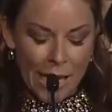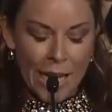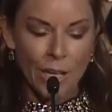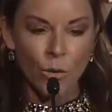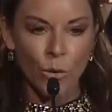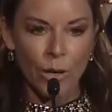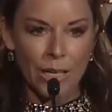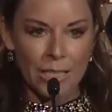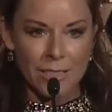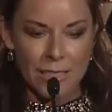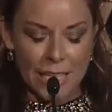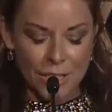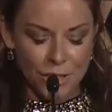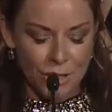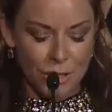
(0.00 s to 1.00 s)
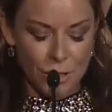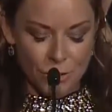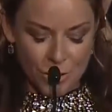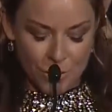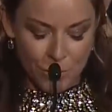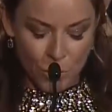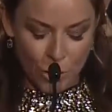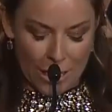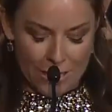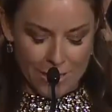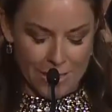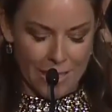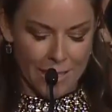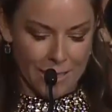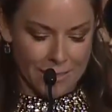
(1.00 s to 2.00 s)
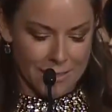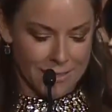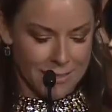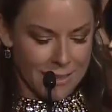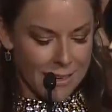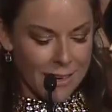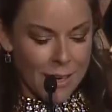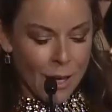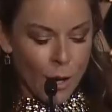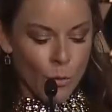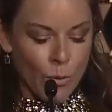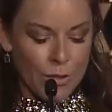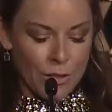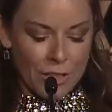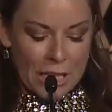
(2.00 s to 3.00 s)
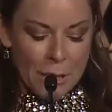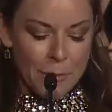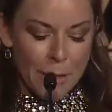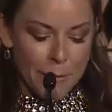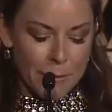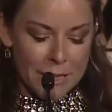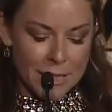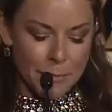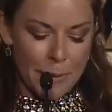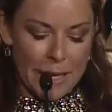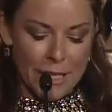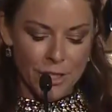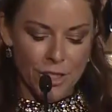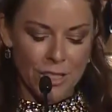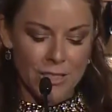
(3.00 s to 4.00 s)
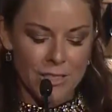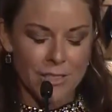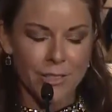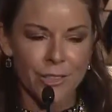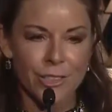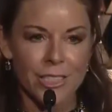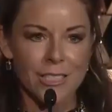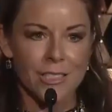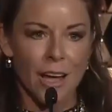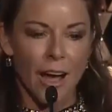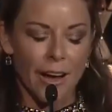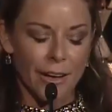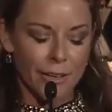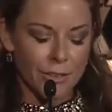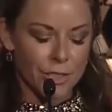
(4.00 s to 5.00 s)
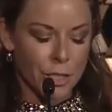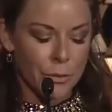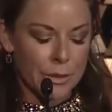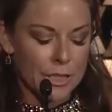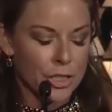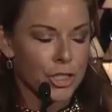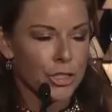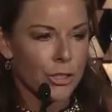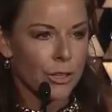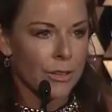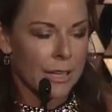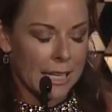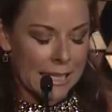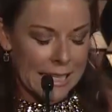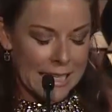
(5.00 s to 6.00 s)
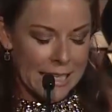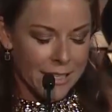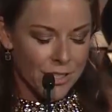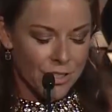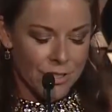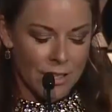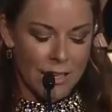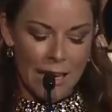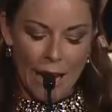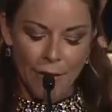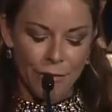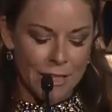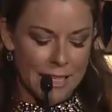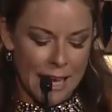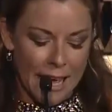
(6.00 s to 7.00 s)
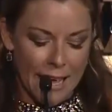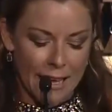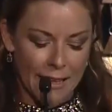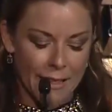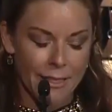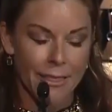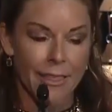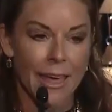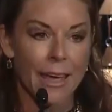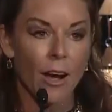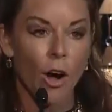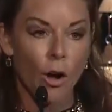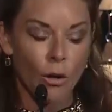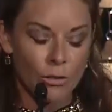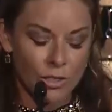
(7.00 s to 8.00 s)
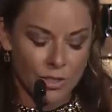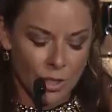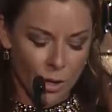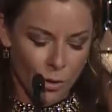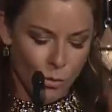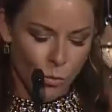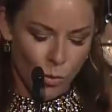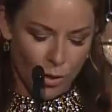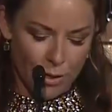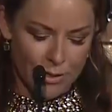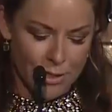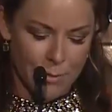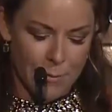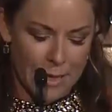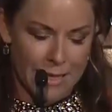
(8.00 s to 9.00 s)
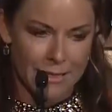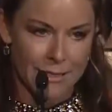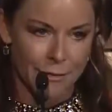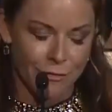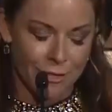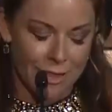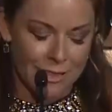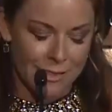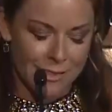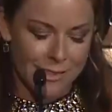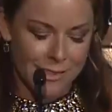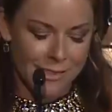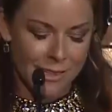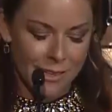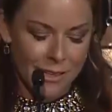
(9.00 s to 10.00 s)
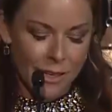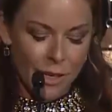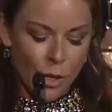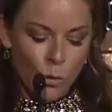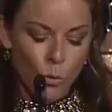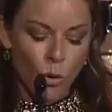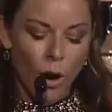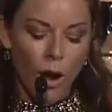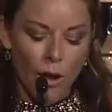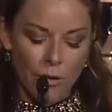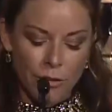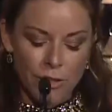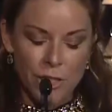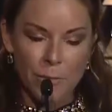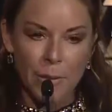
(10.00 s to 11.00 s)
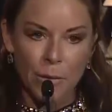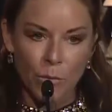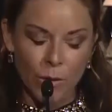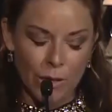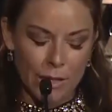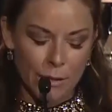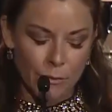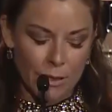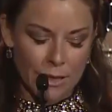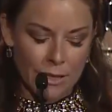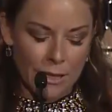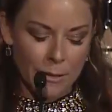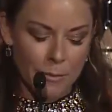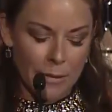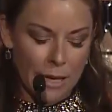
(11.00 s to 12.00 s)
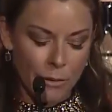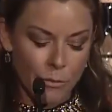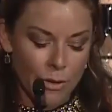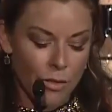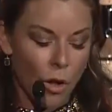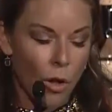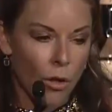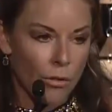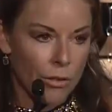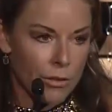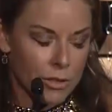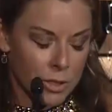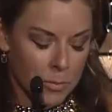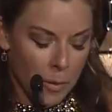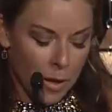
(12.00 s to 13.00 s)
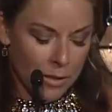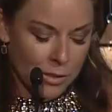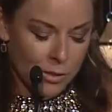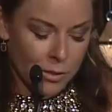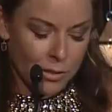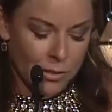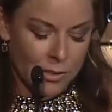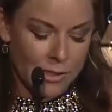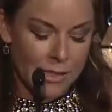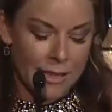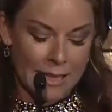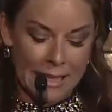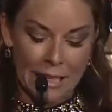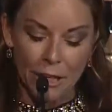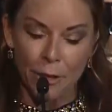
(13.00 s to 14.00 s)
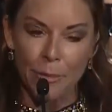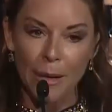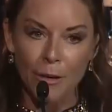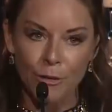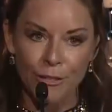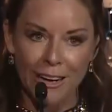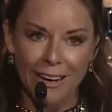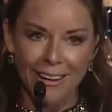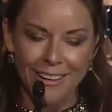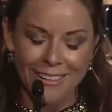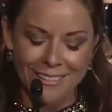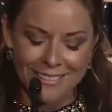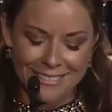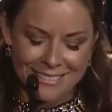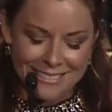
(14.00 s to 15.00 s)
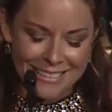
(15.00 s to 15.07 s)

An organization who's impressed us with their commitment to patients, their desire to ensure that each and every day they also work to make a difference. We're honored to be working with them and with all those sponsors that care about rare